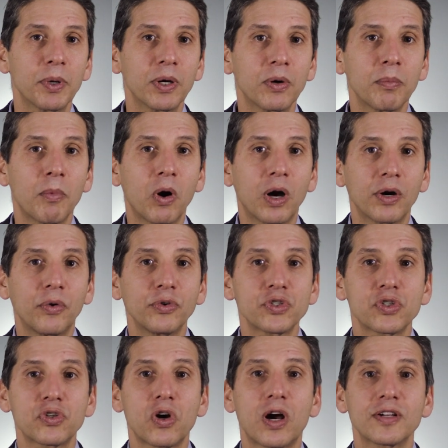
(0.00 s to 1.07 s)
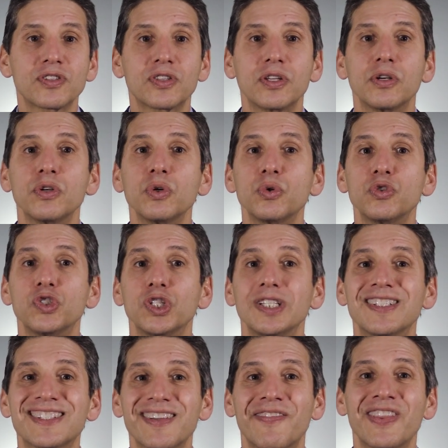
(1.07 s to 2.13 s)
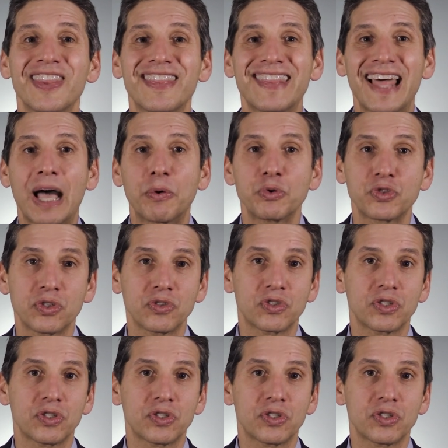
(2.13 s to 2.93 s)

better model starts their new G seven thousand